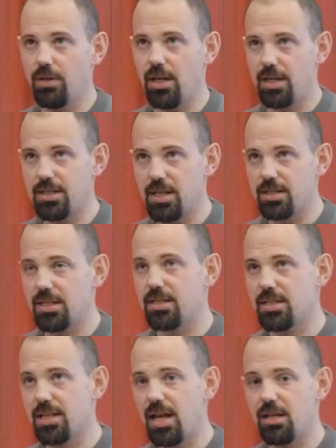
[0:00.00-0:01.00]
as I
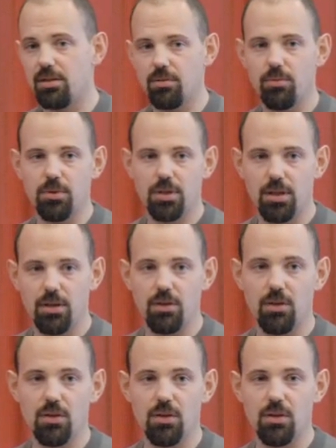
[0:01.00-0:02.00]
said,
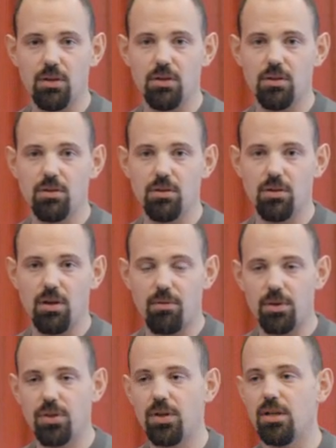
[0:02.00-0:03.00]

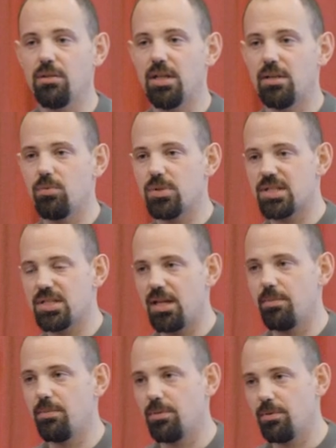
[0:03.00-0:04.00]
everything that was
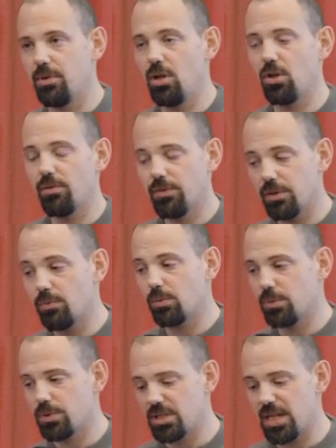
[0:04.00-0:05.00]
said, a lot of it
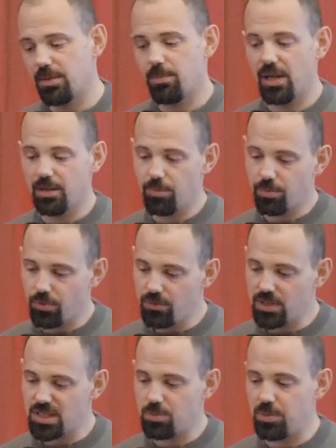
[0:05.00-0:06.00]
was said by the
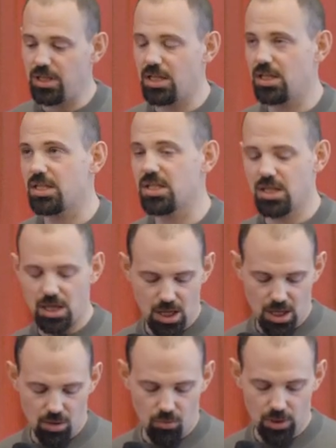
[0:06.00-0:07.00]
previous speakers
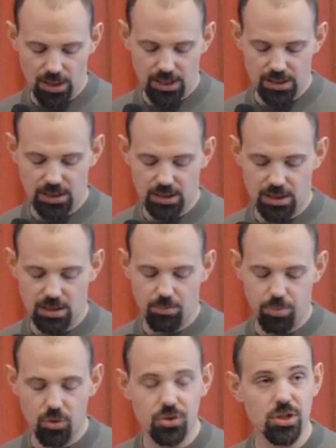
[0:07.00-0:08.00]
relating
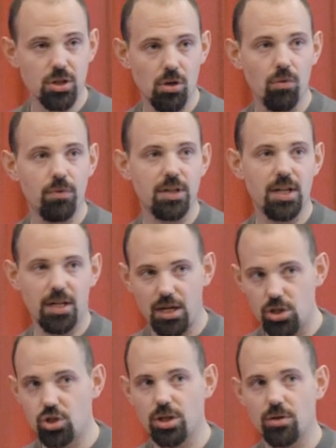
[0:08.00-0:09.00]
to post-COVID
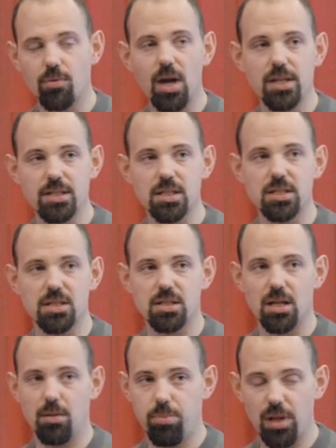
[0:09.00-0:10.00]
energy
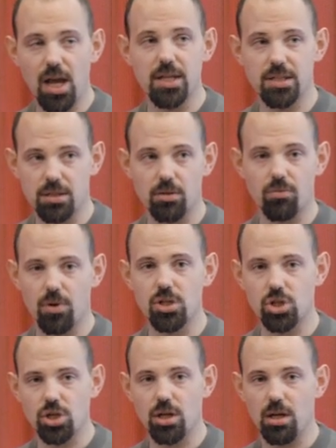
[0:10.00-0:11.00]
crisis applies to
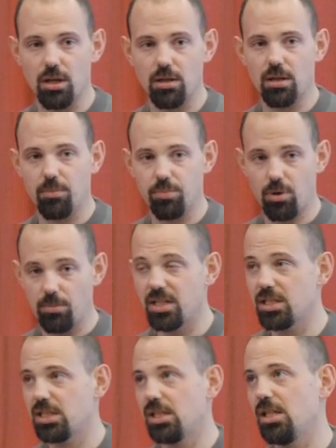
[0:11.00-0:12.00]
Croatia
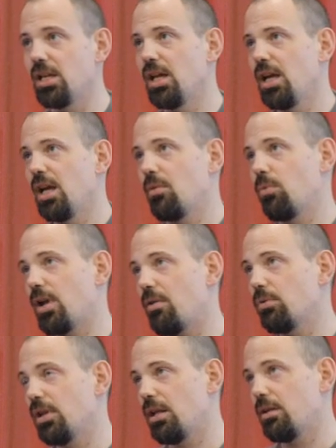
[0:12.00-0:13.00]
prominently. What I
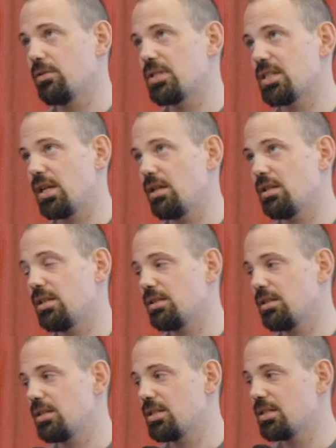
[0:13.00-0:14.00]
would say that
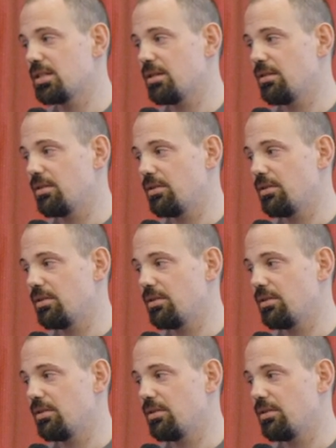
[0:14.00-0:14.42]
this is